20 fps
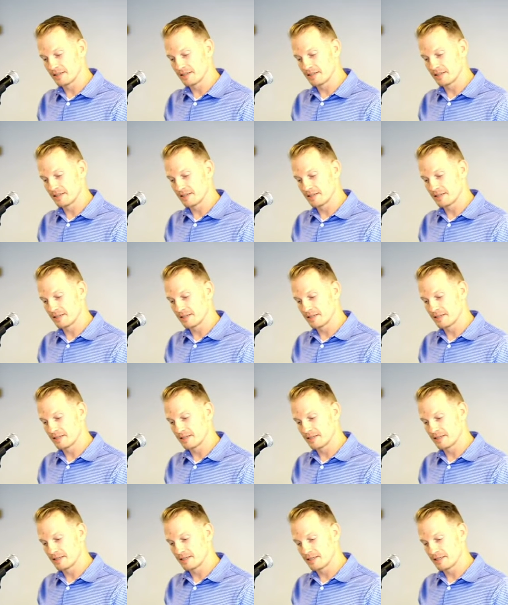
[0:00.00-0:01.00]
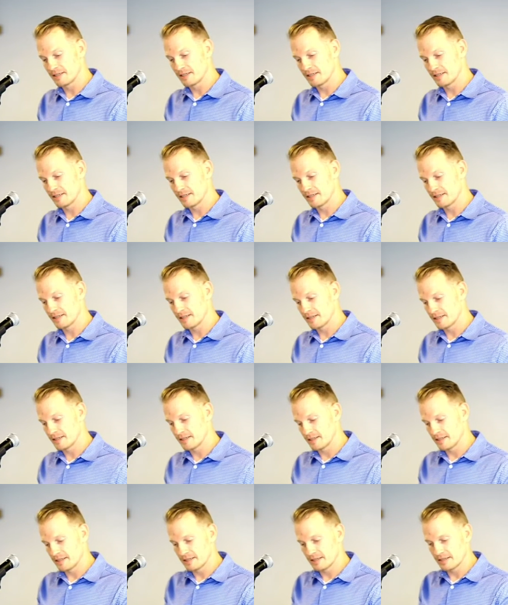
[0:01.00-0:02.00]

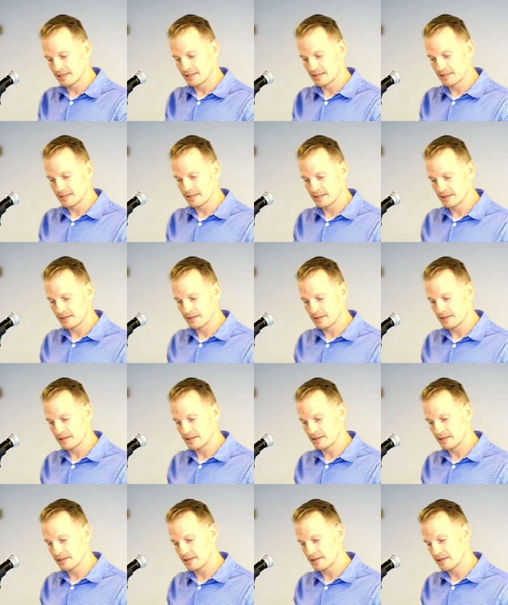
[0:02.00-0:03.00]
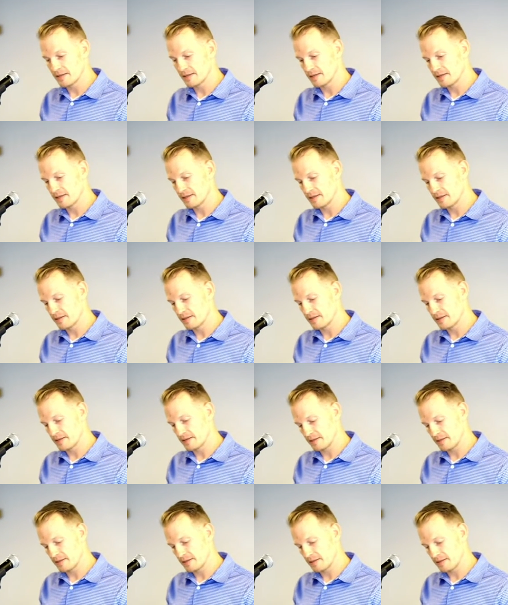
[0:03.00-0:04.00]

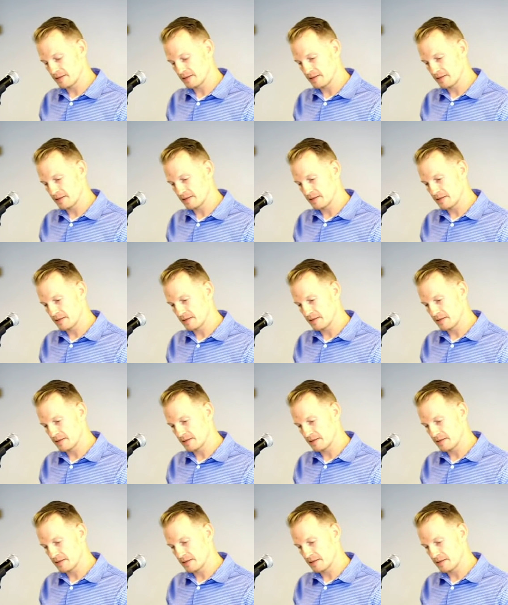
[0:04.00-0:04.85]
(silence)